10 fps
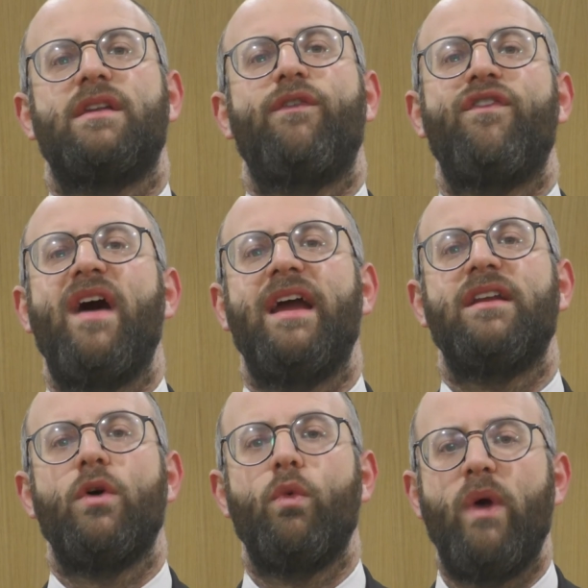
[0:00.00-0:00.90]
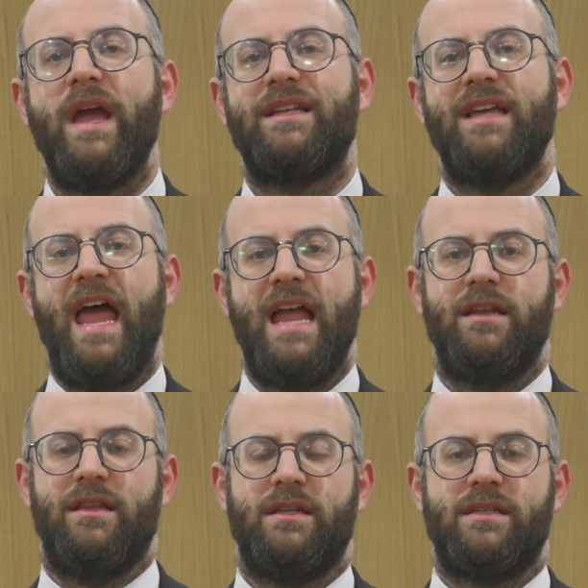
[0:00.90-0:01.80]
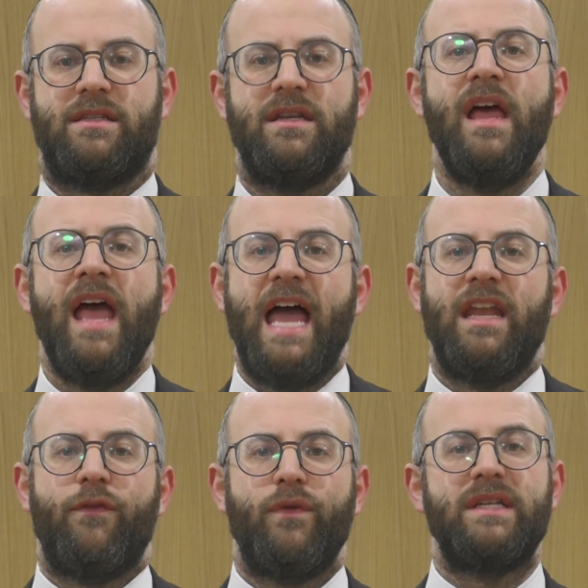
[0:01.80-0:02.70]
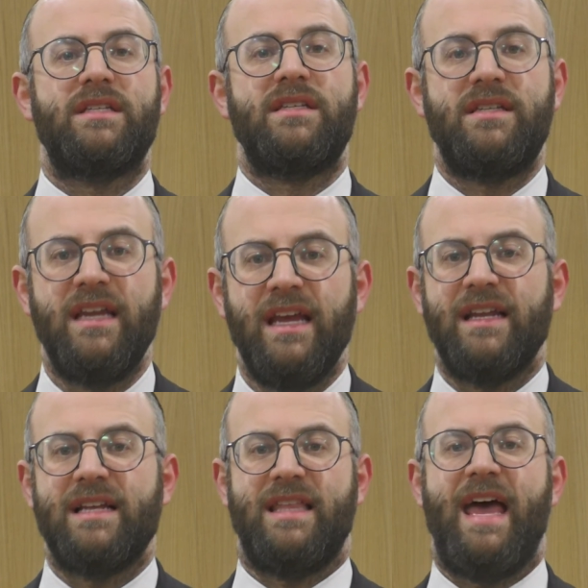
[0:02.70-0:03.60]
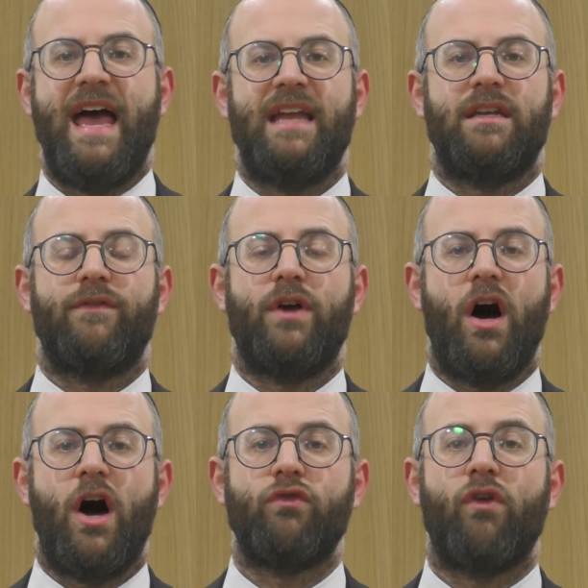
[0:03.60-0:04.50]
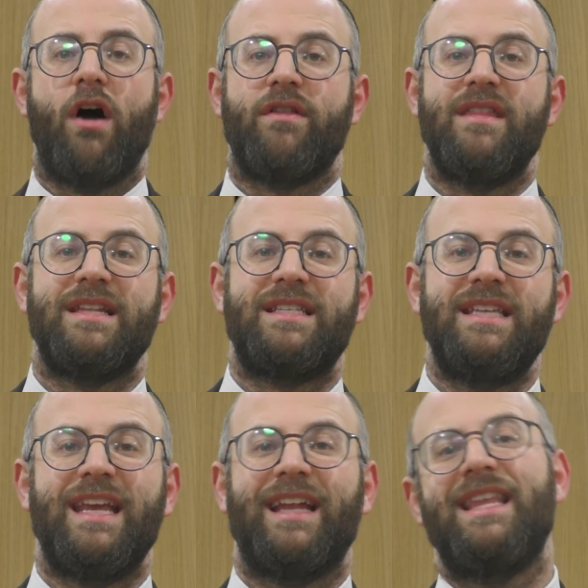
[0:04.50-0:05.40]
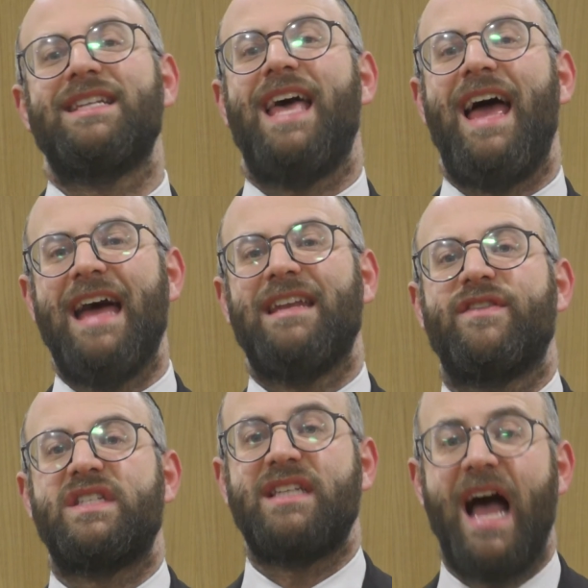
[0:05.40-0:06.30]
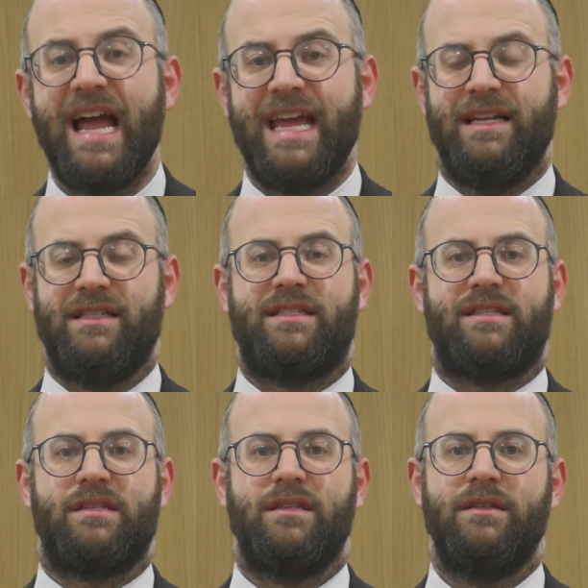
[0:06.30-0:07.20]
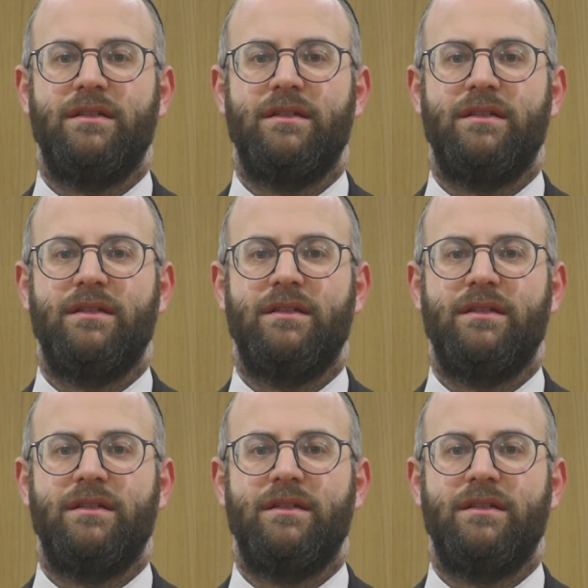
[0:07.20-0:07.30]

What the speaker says: to find a way to end this. And if we see it as the hand of God rather than seeing it as the hand of science,